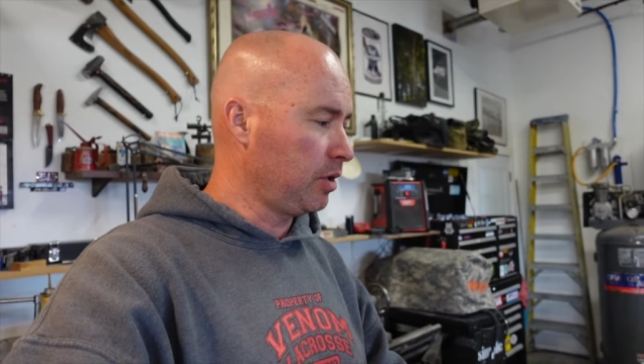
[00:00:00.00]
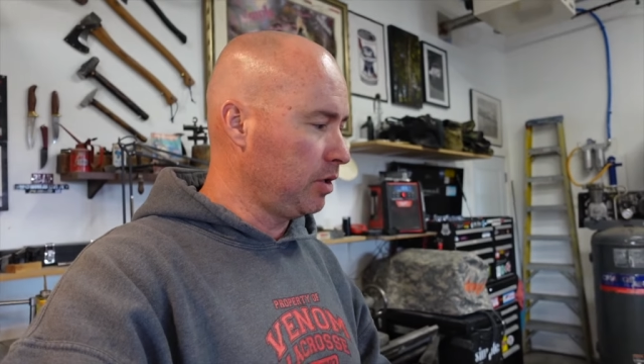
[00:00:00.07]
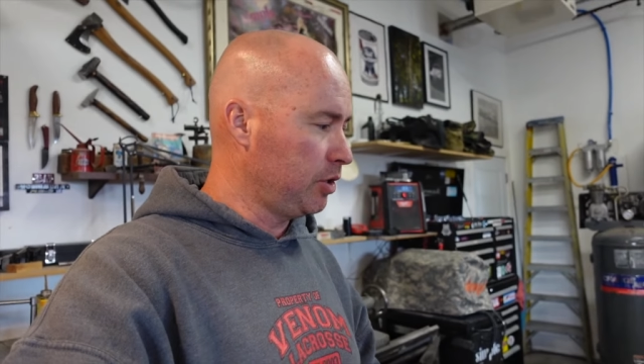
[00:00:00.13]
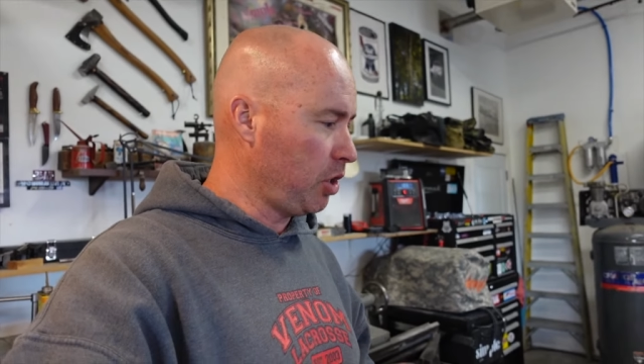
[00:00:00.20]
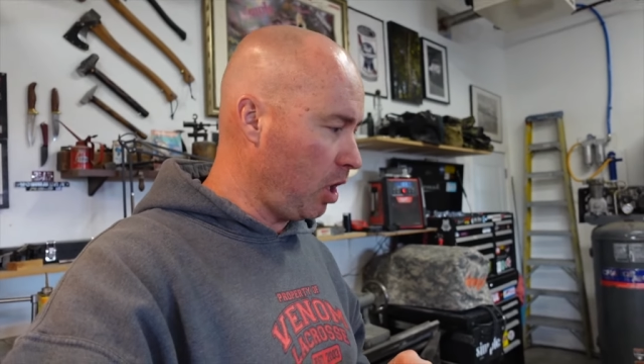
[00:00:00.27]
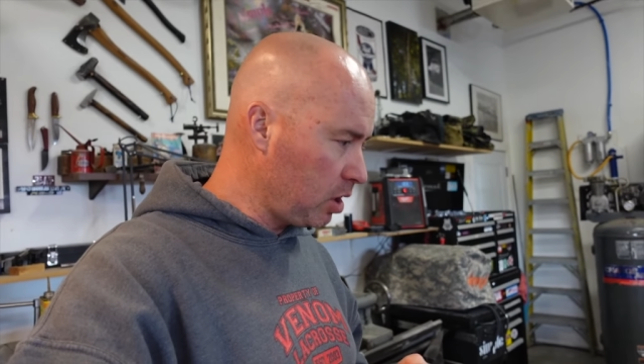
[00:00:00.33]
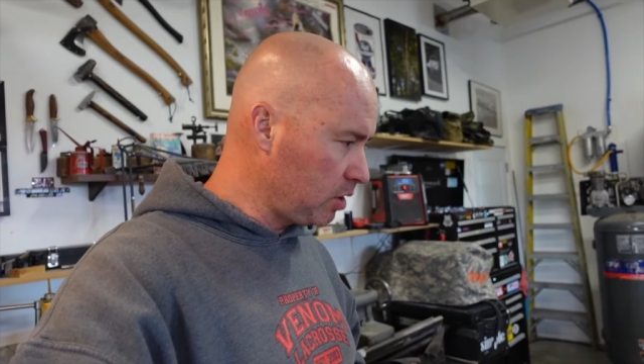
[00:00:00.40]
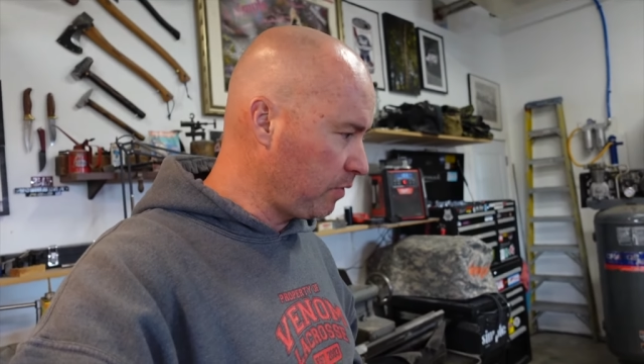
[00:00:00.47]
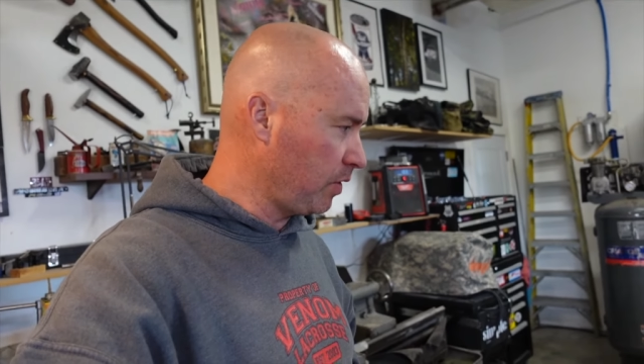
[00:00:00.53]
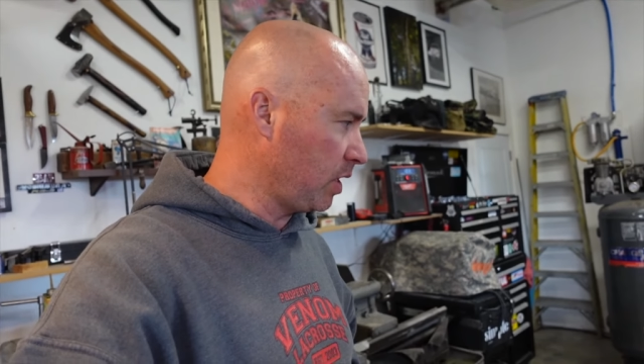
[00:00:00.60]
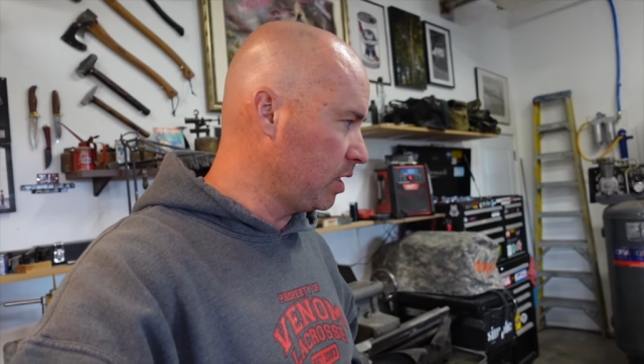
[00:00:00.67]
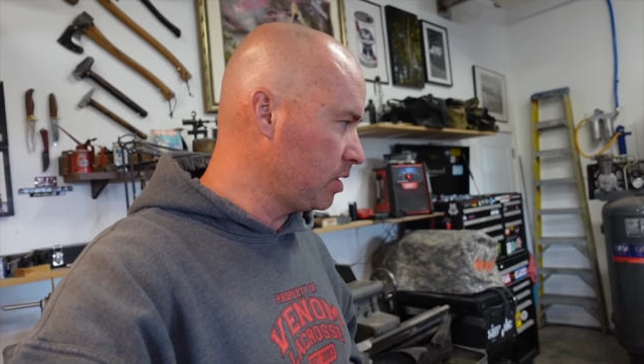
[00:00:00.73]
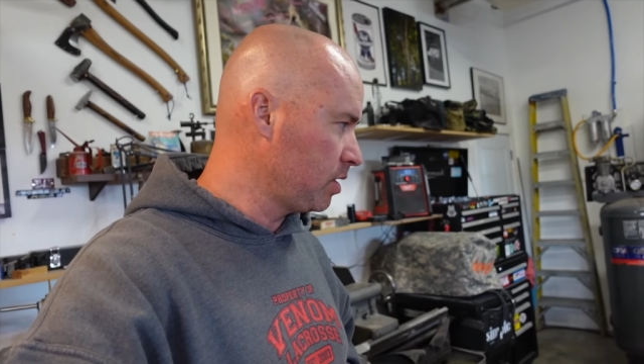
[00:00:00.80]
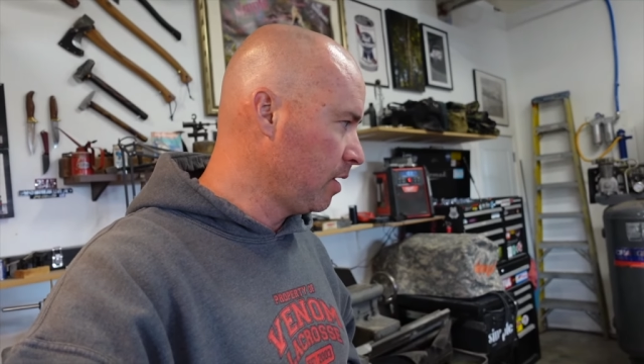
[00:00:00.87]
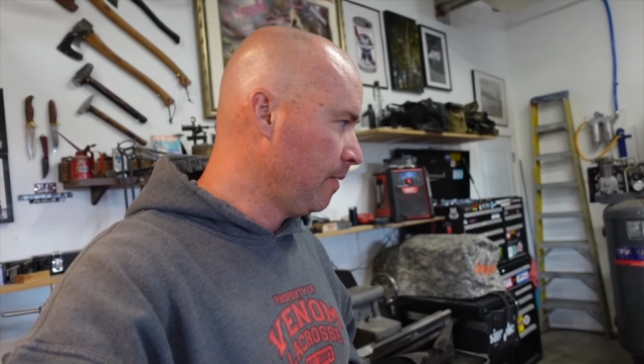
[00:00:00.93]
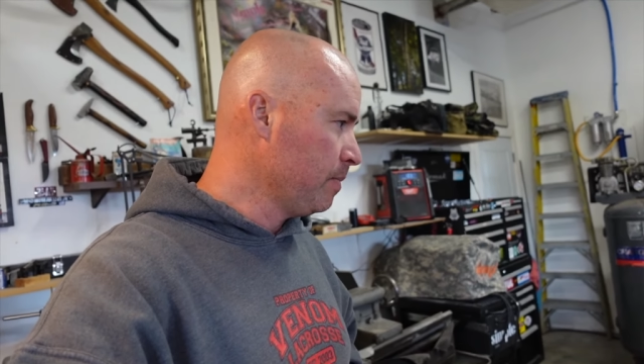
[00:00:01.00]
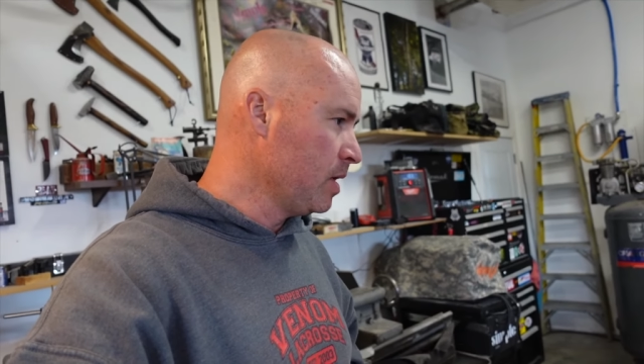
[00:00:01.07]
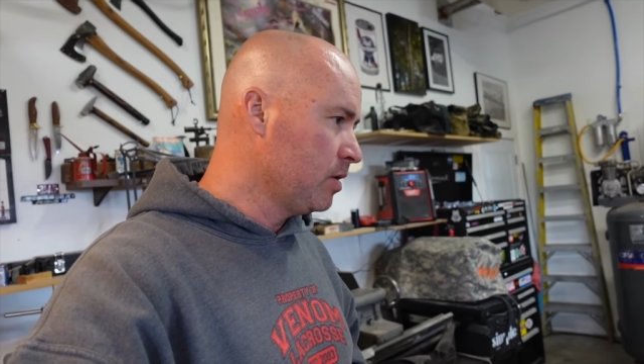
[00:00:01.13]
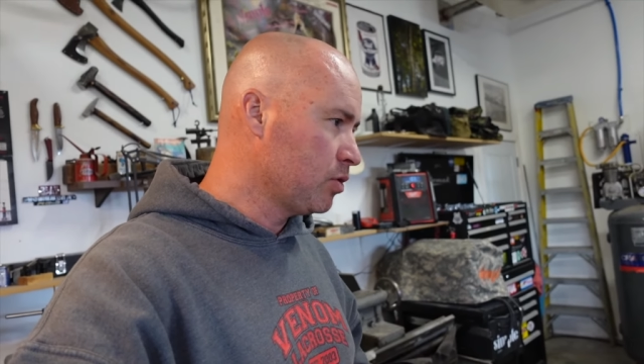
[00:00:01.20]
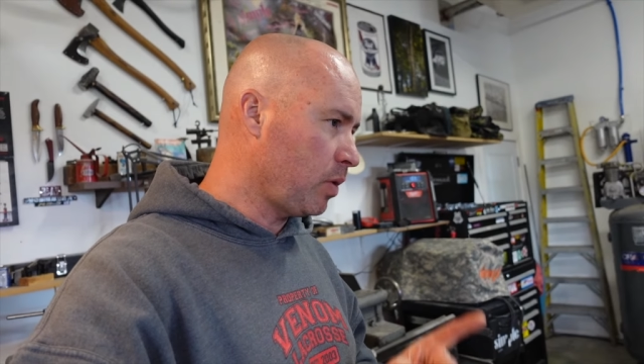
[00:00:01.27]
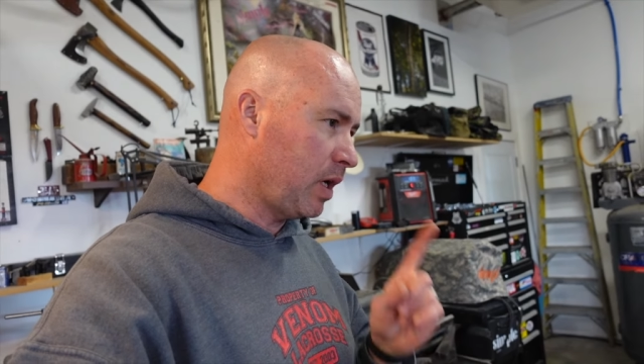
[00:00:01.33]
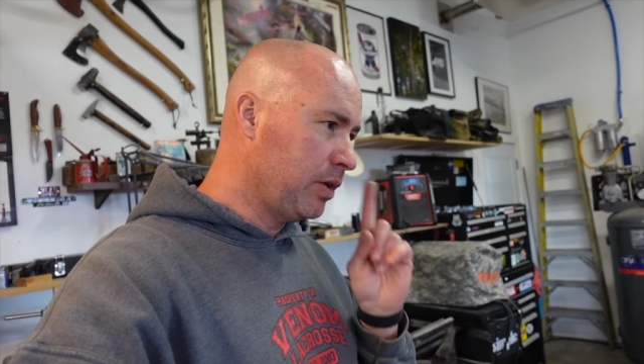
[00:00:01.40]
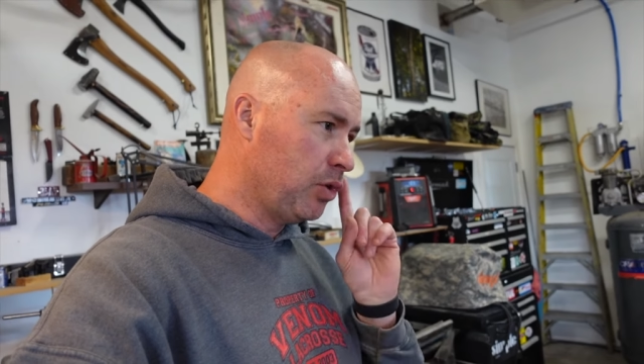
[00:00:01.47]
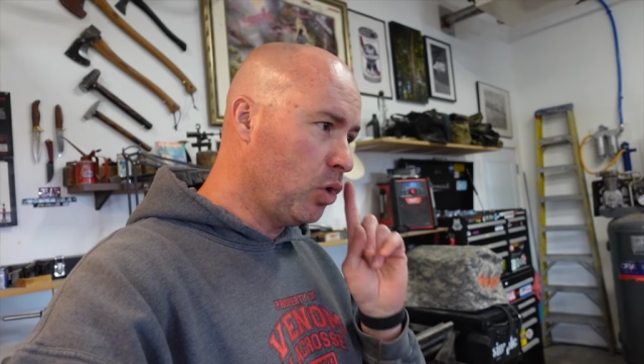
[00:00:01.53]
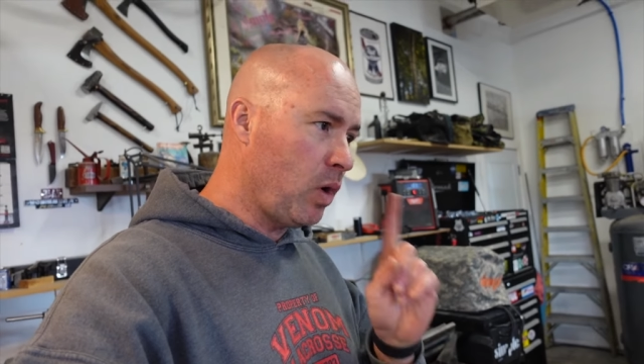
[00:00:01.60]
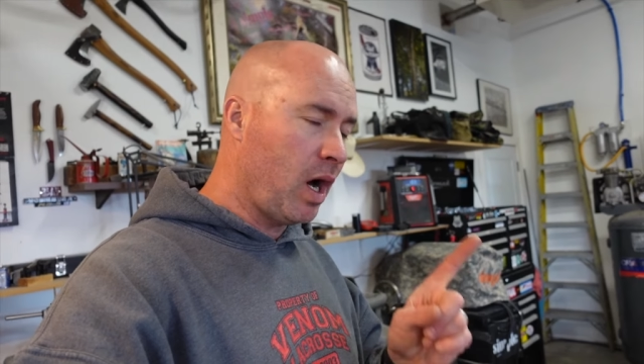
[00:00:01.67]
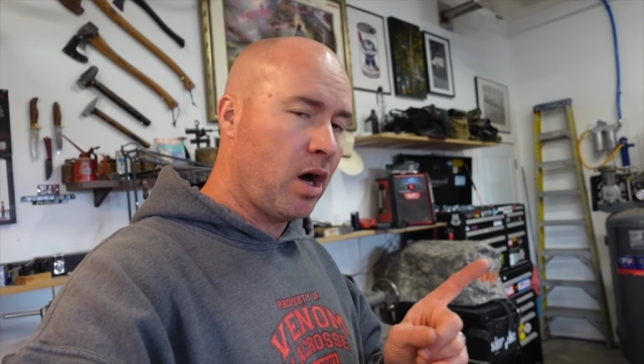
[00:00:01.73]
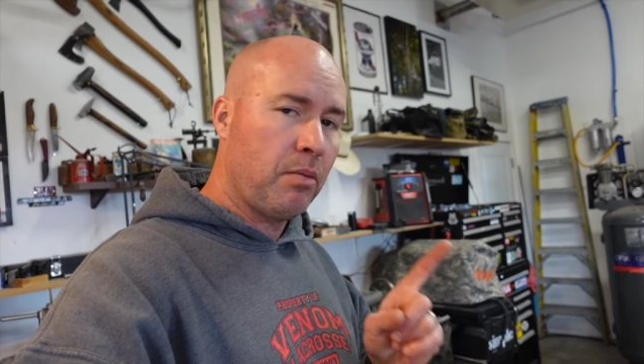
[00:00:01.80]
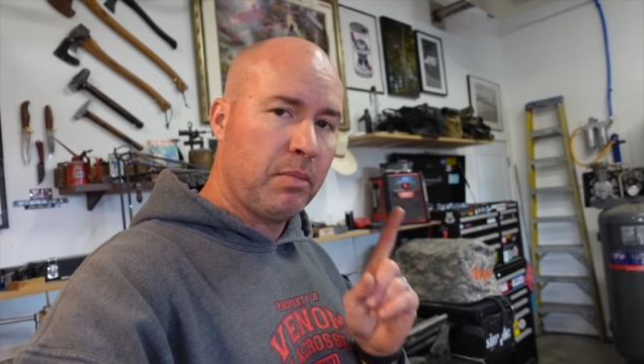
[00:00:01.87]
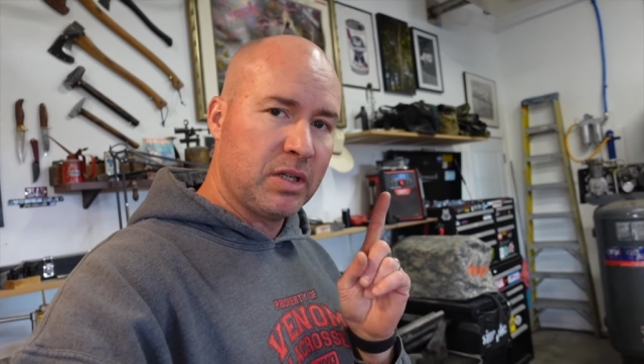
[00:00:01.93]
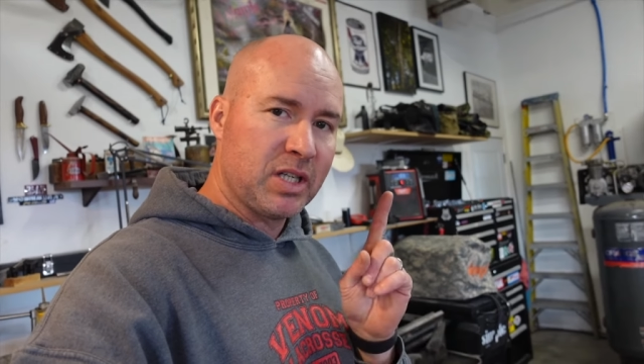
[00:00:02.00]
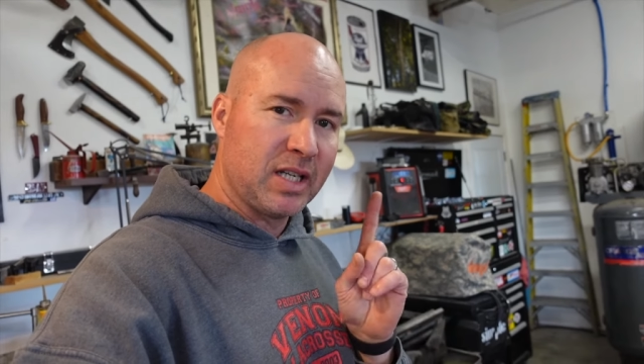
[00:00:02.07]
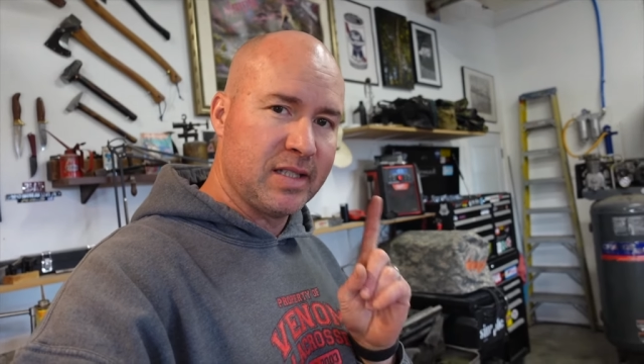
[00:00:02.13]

going to charge for this, so I'll know how much